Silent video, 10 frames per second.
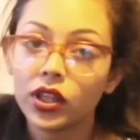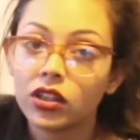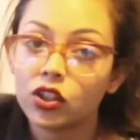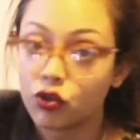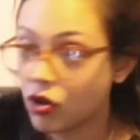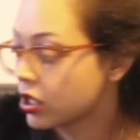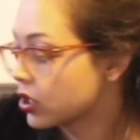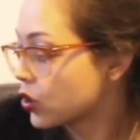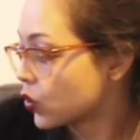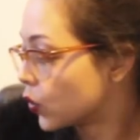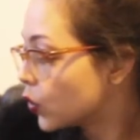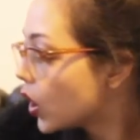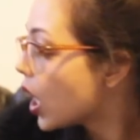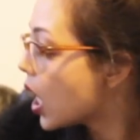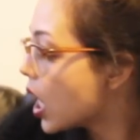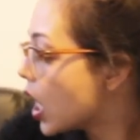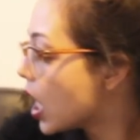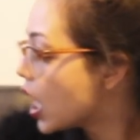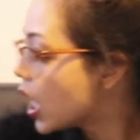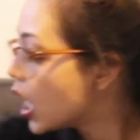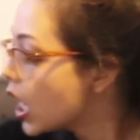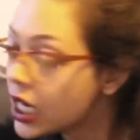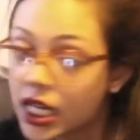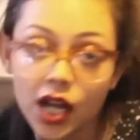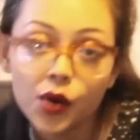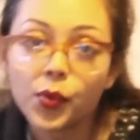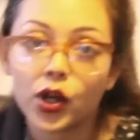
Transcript: with the drugstore, nail